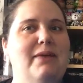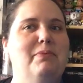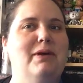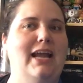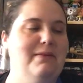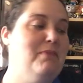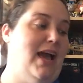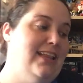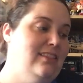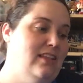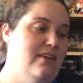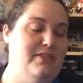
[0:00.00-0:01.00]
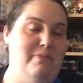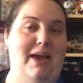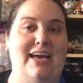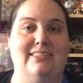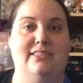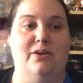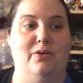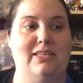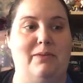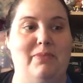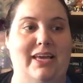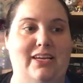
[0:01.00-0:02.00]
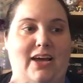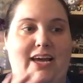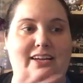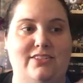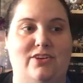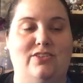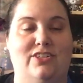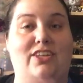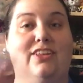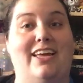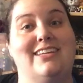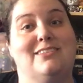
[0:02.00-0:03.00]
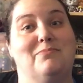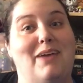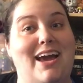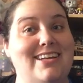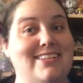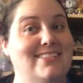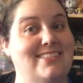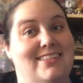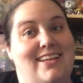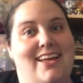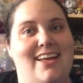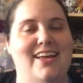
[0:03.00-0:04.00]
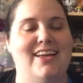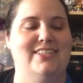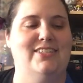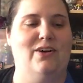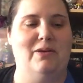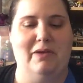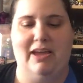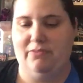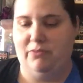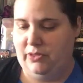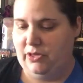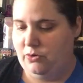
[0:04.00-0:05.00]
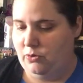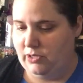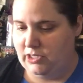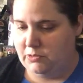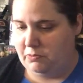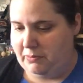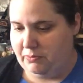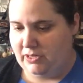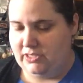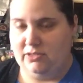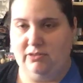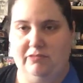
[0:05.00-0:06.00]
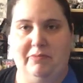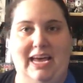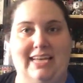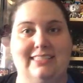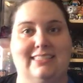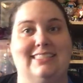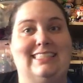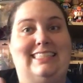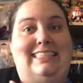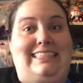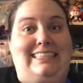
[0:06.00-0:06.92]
But I'm, I love the mask, though, because I'm, like, kind of starting to collect some masks. So I might have a really cool display pretty soon of masks.